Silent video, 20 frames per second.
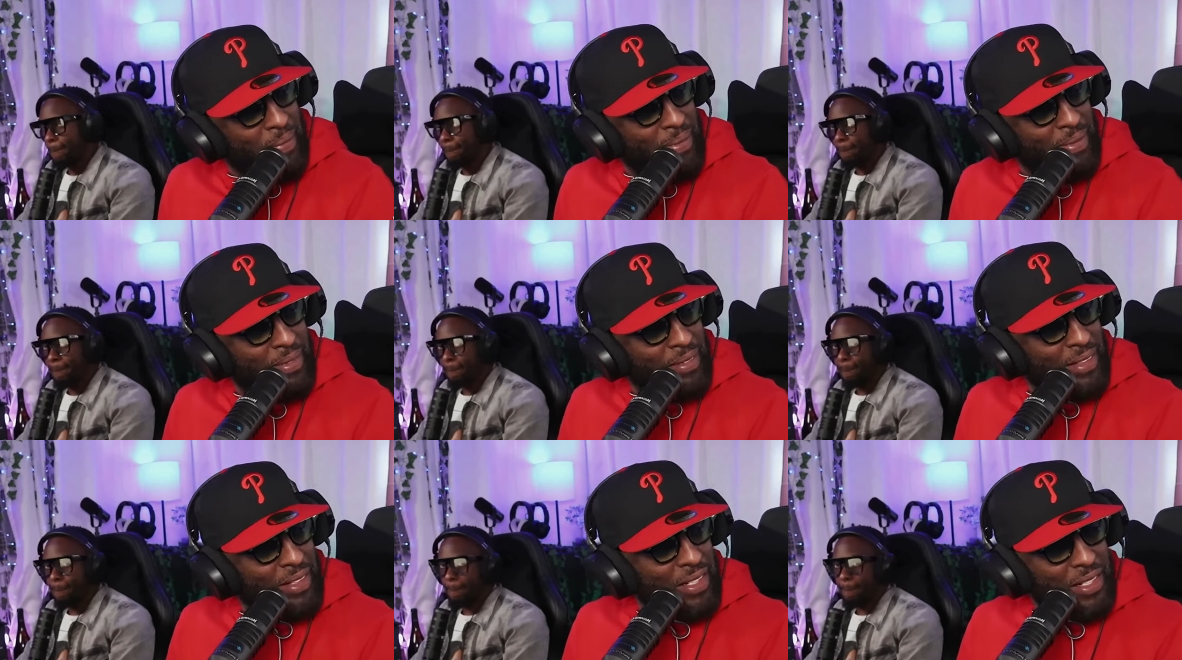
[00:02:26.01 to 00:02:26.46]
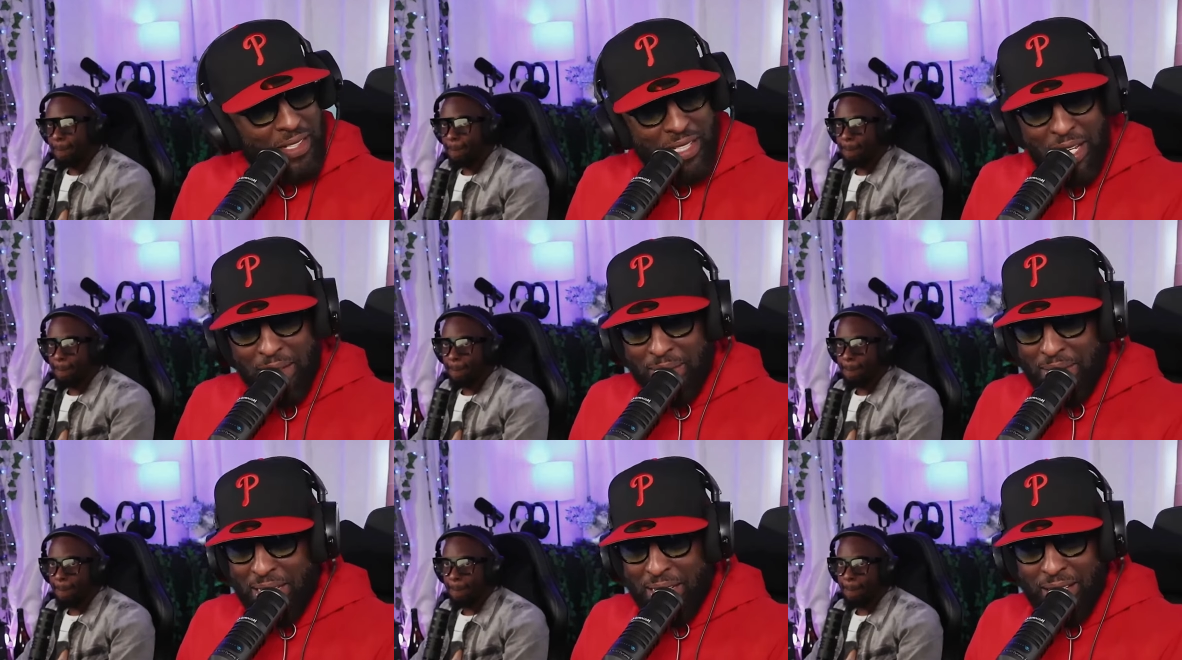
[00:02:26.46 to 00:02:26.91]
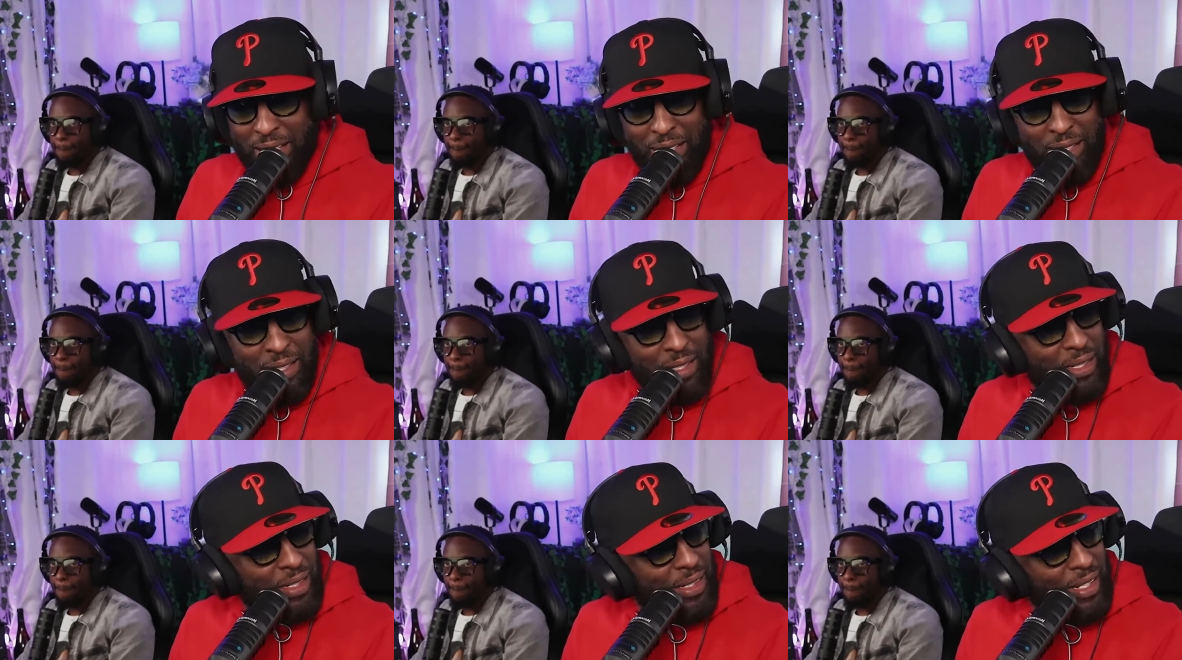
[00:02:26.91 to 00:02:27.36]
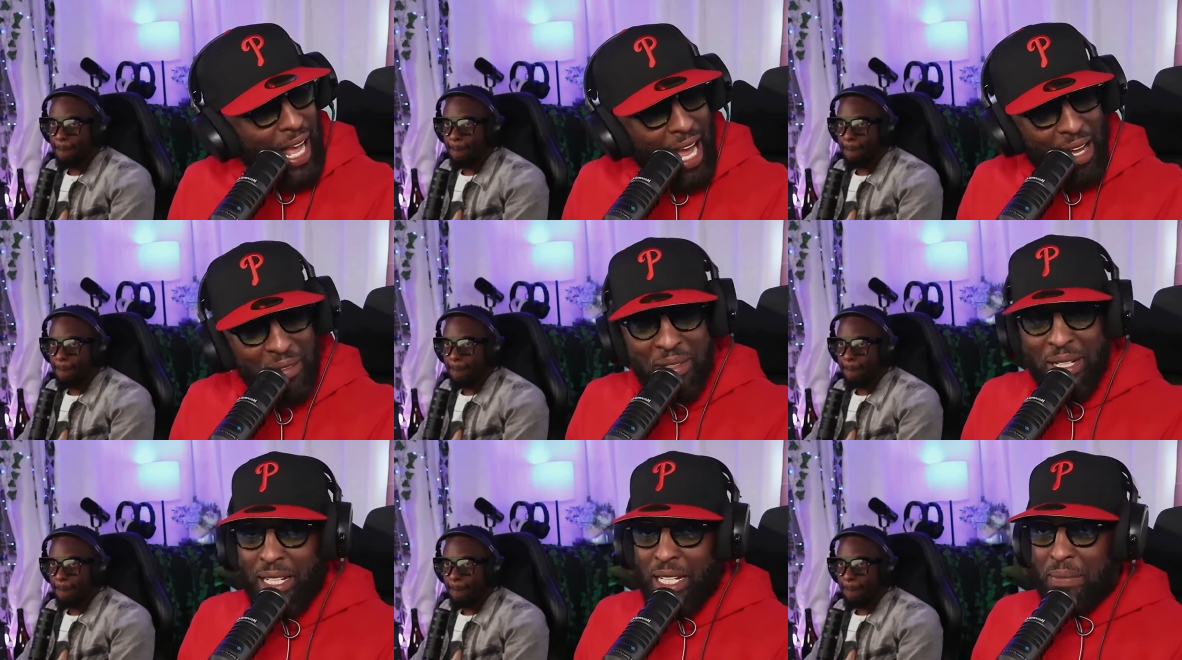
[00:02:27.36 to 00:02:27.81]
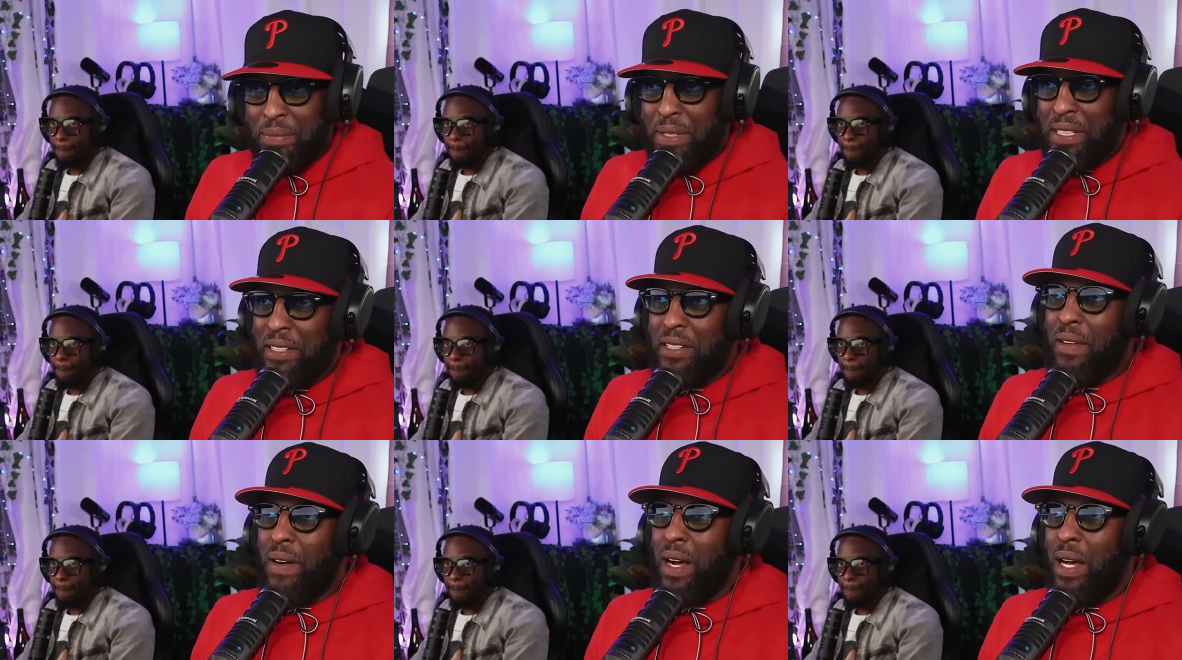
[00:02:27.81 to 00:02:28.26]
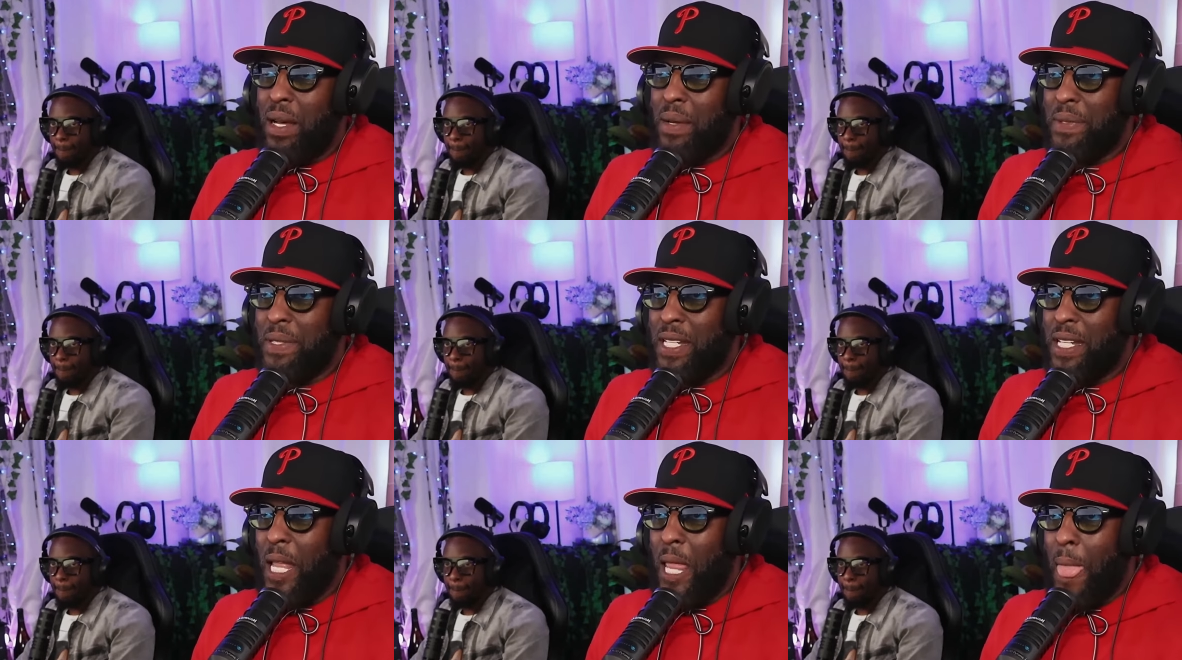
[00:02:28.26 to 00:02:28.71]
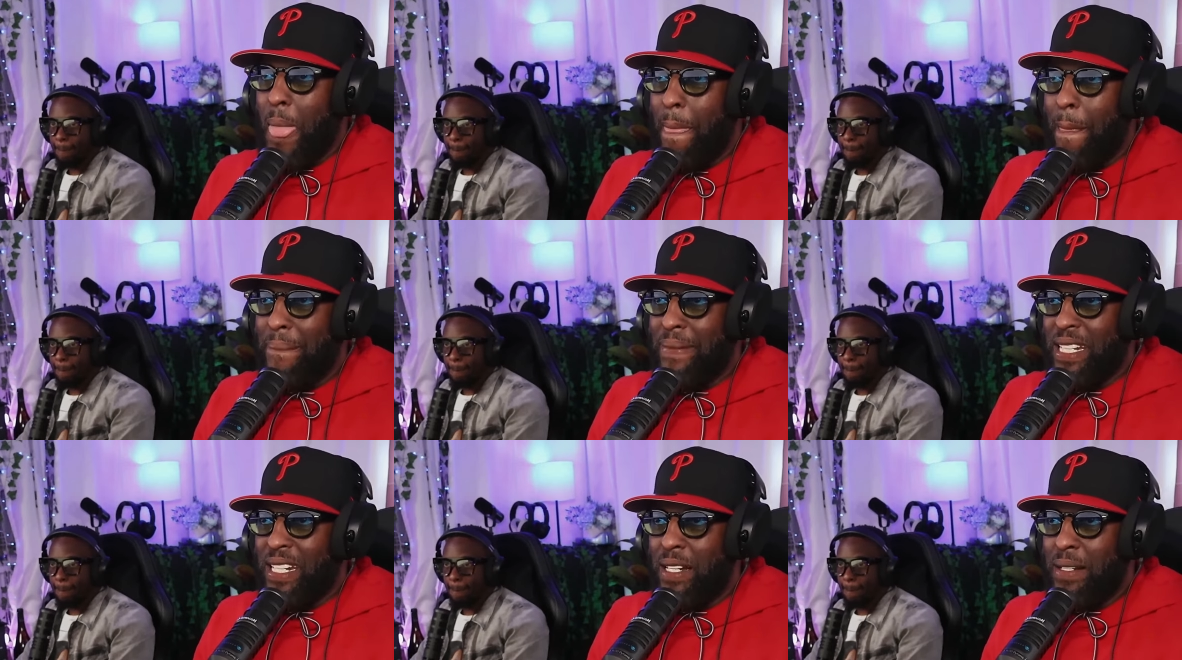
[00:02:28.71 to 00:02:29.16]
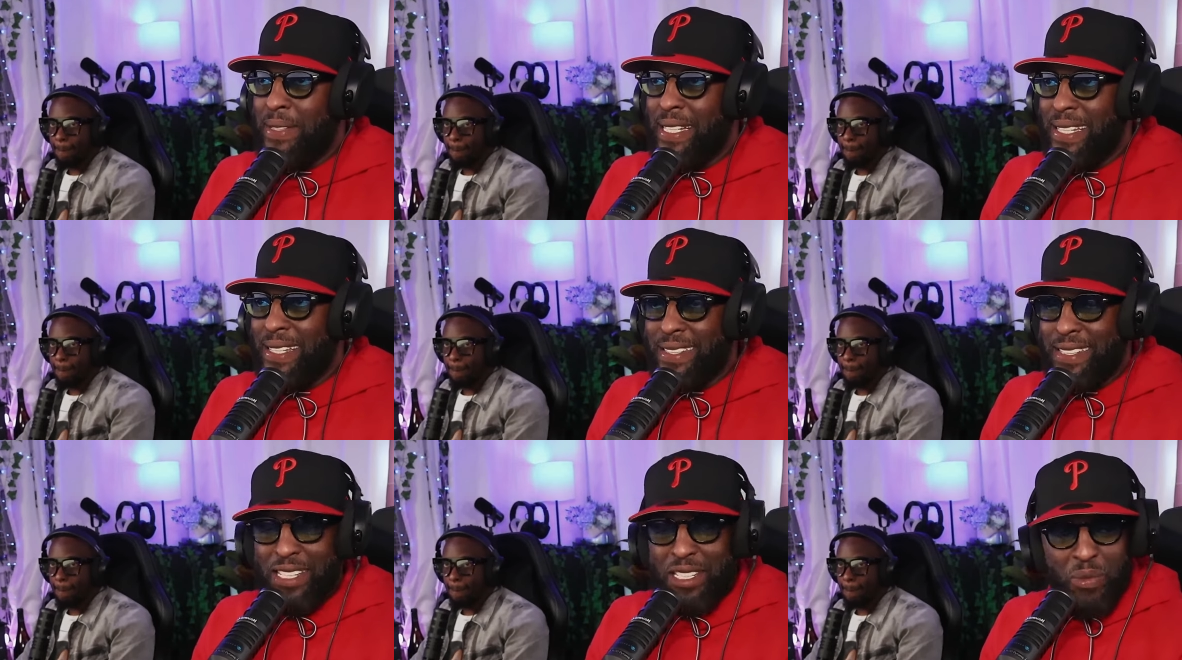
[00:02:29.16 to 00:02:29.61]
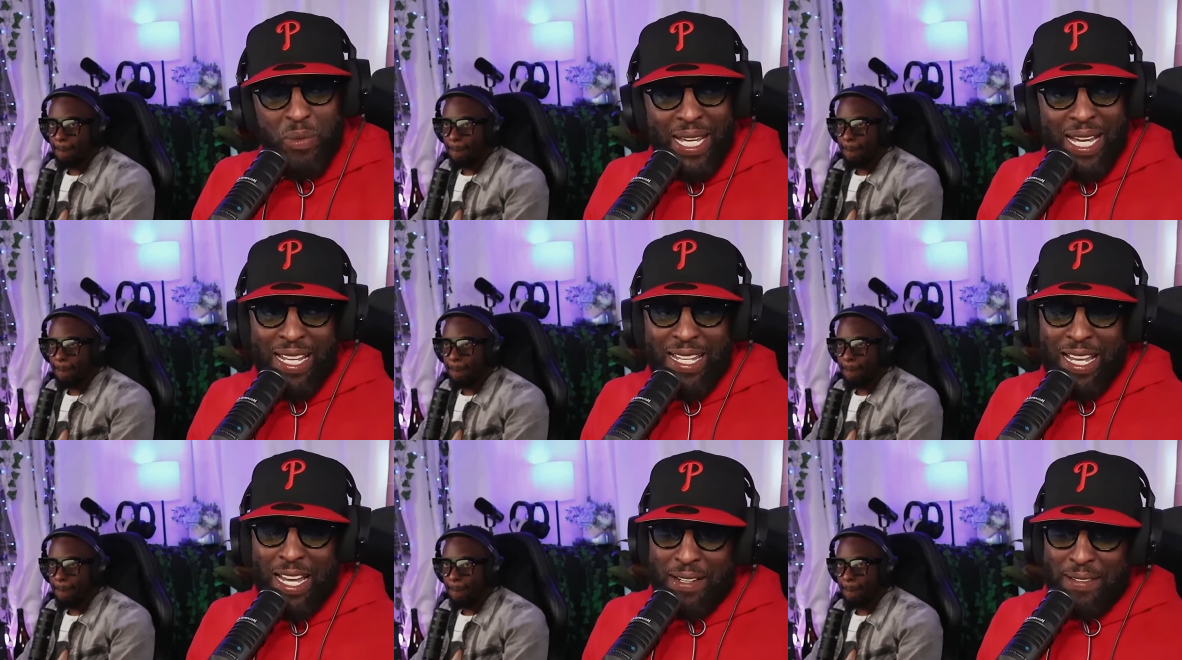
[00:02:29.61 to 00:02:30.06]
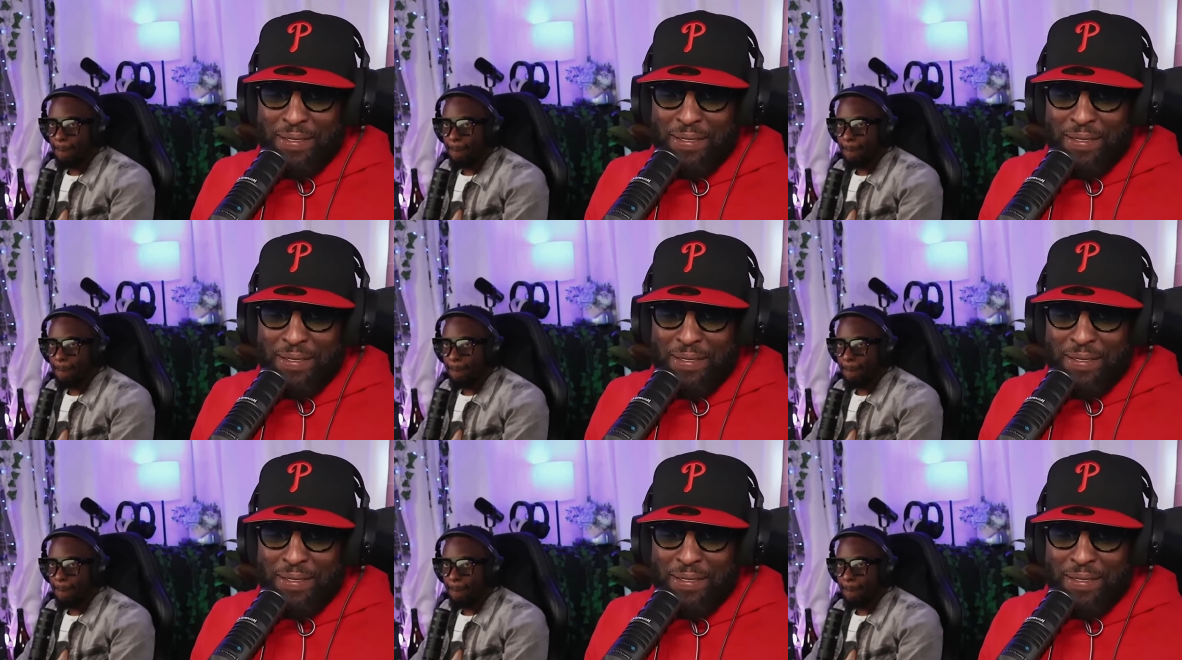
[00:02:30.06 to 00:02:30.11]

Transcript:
Speaker 1: 17. 17. Out there committing crimes. You know what I mean? Since we got a lot